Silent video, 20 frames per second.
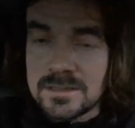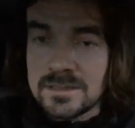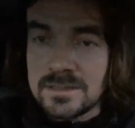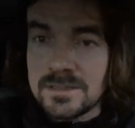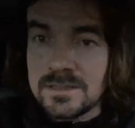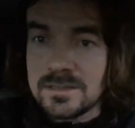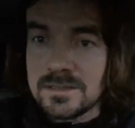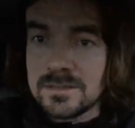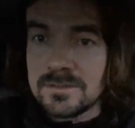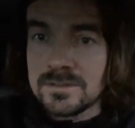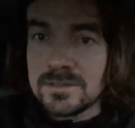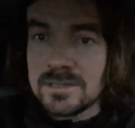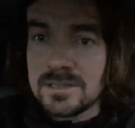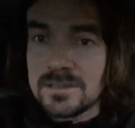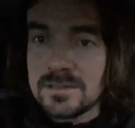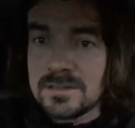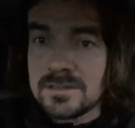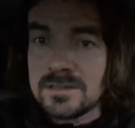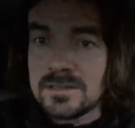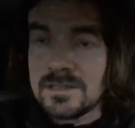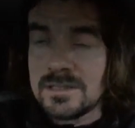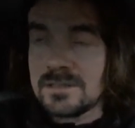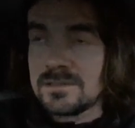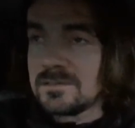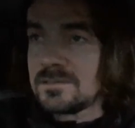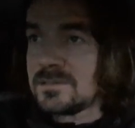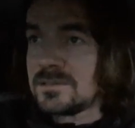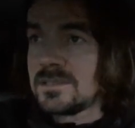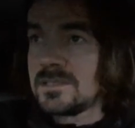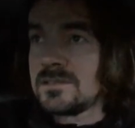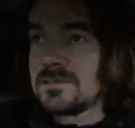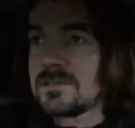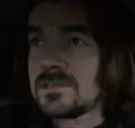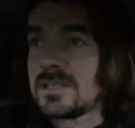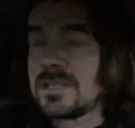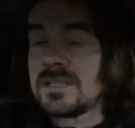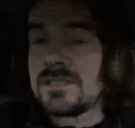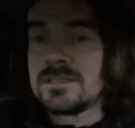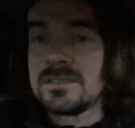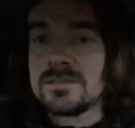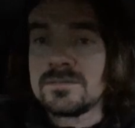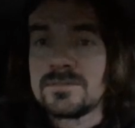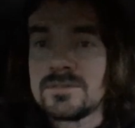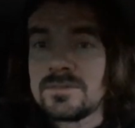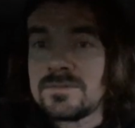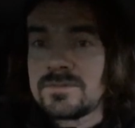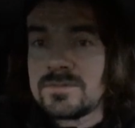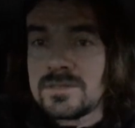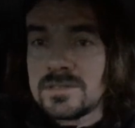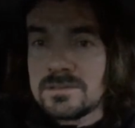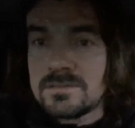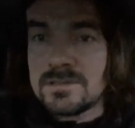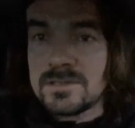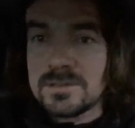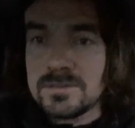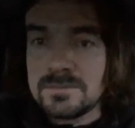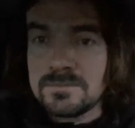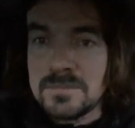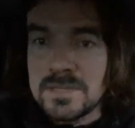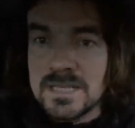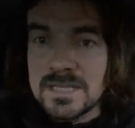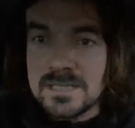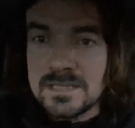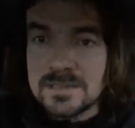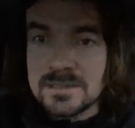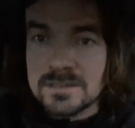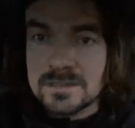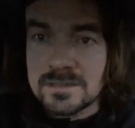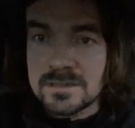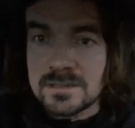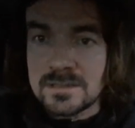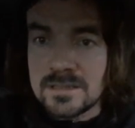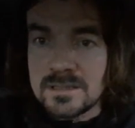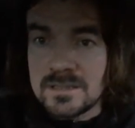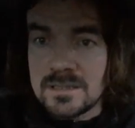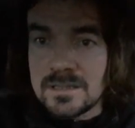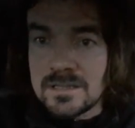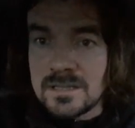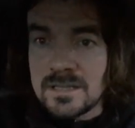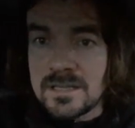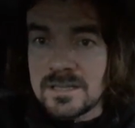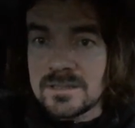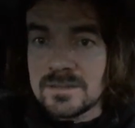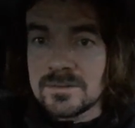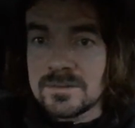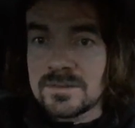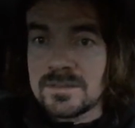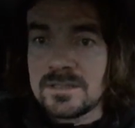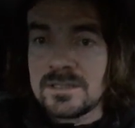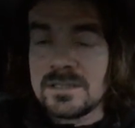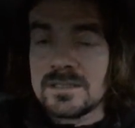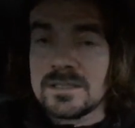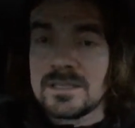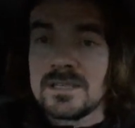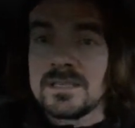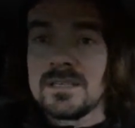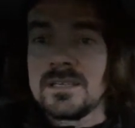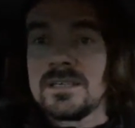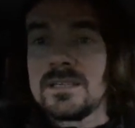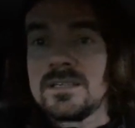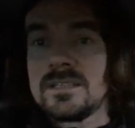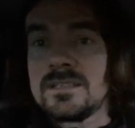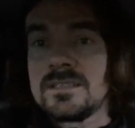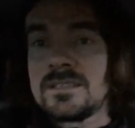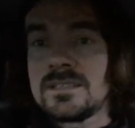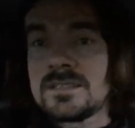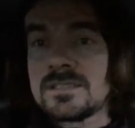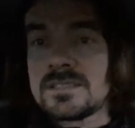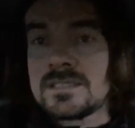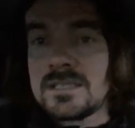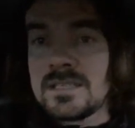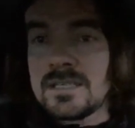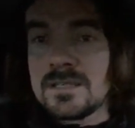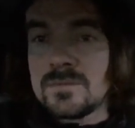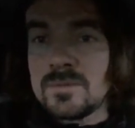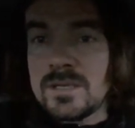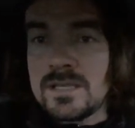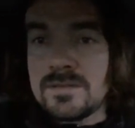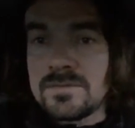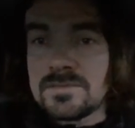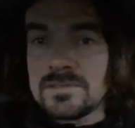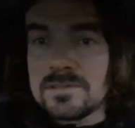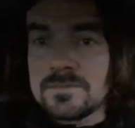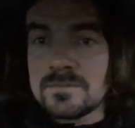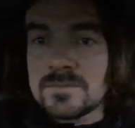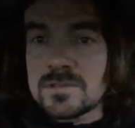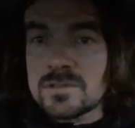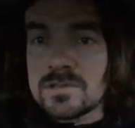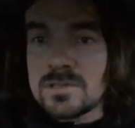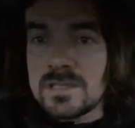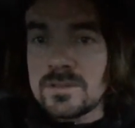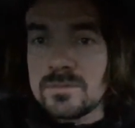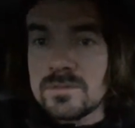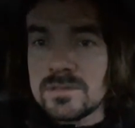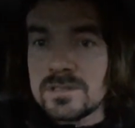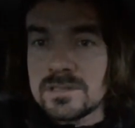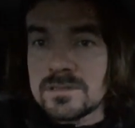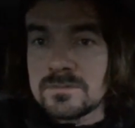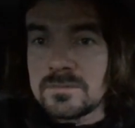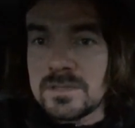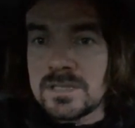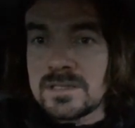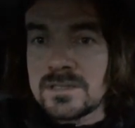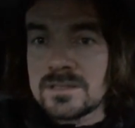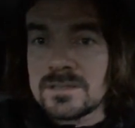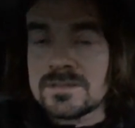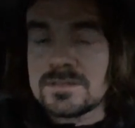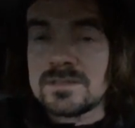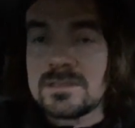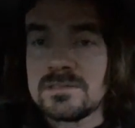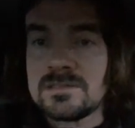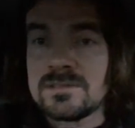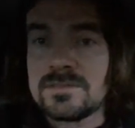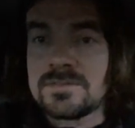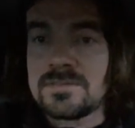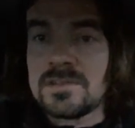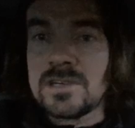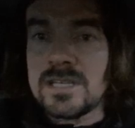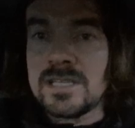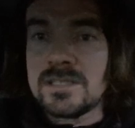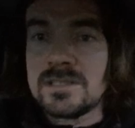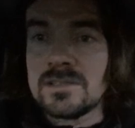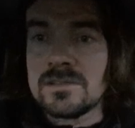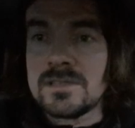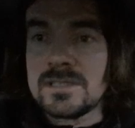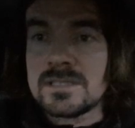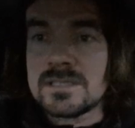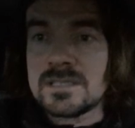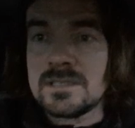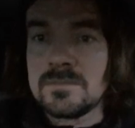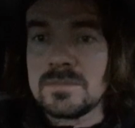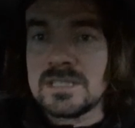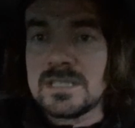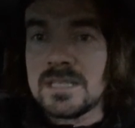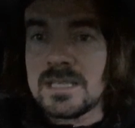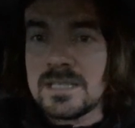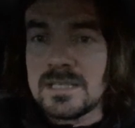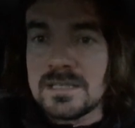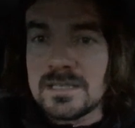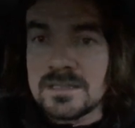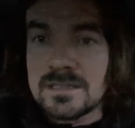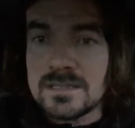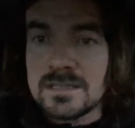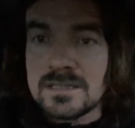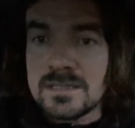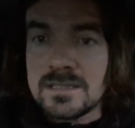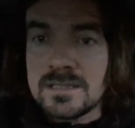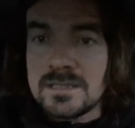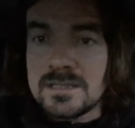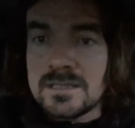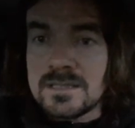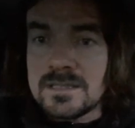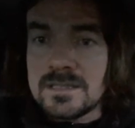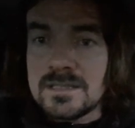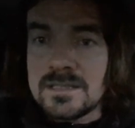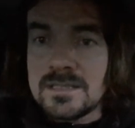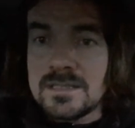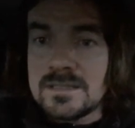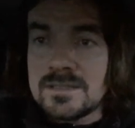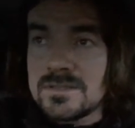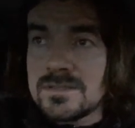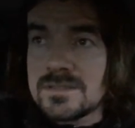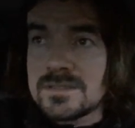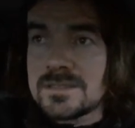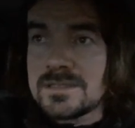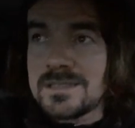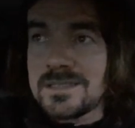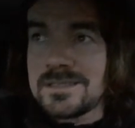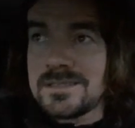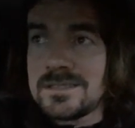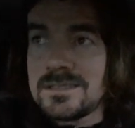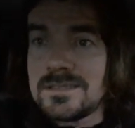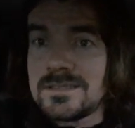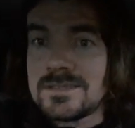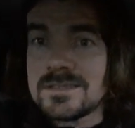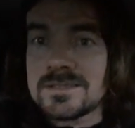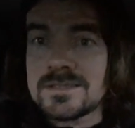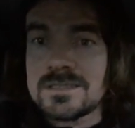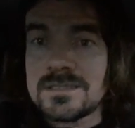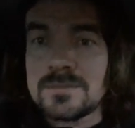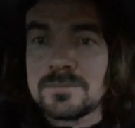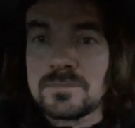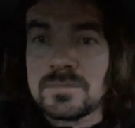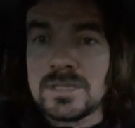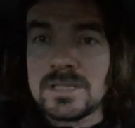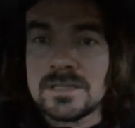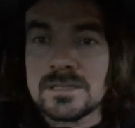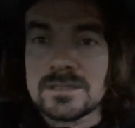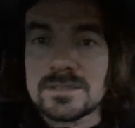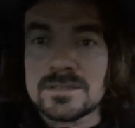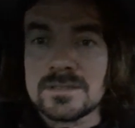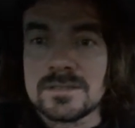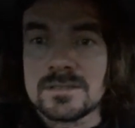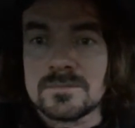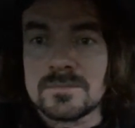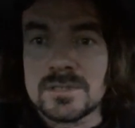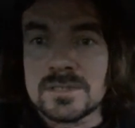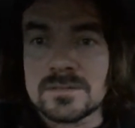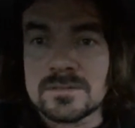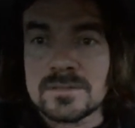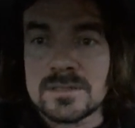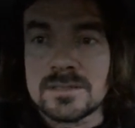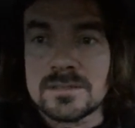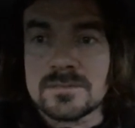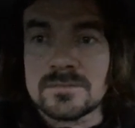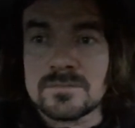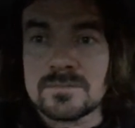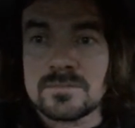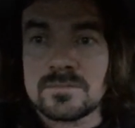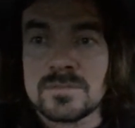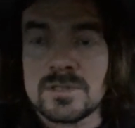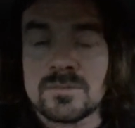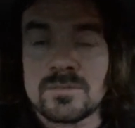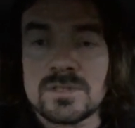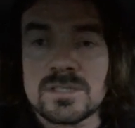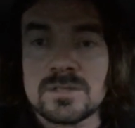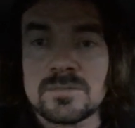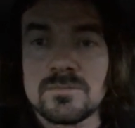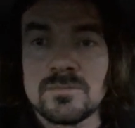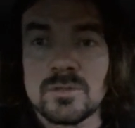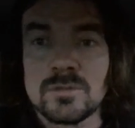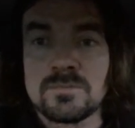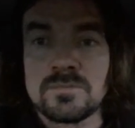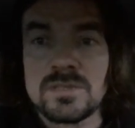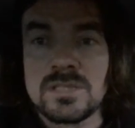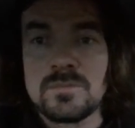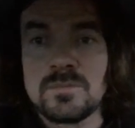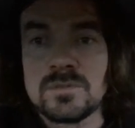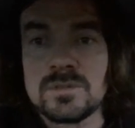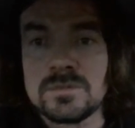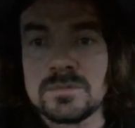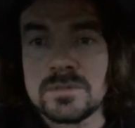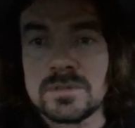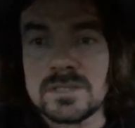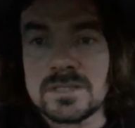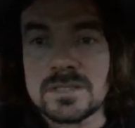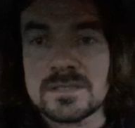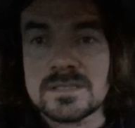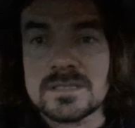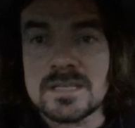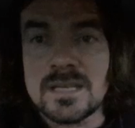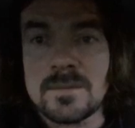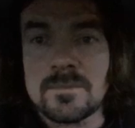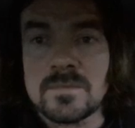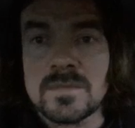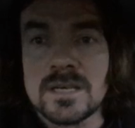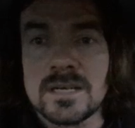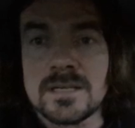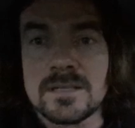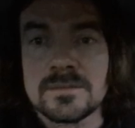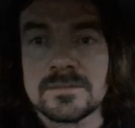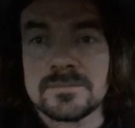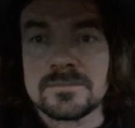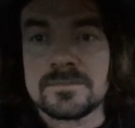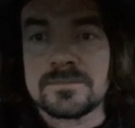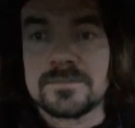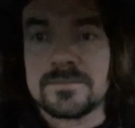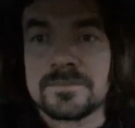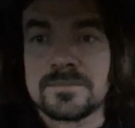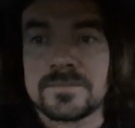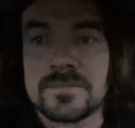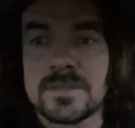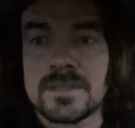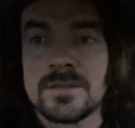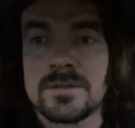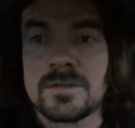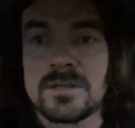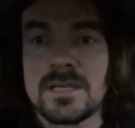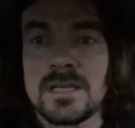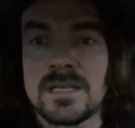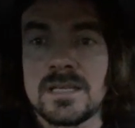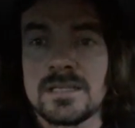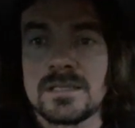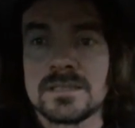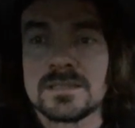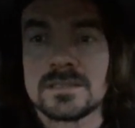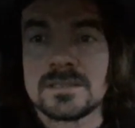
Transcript: You know, they're kind of their own mind. I don't think they stay away from tree work because they're afraid or intimidated. It's just that it doesn't appeal to them, and I wish more people would accept that. Okay,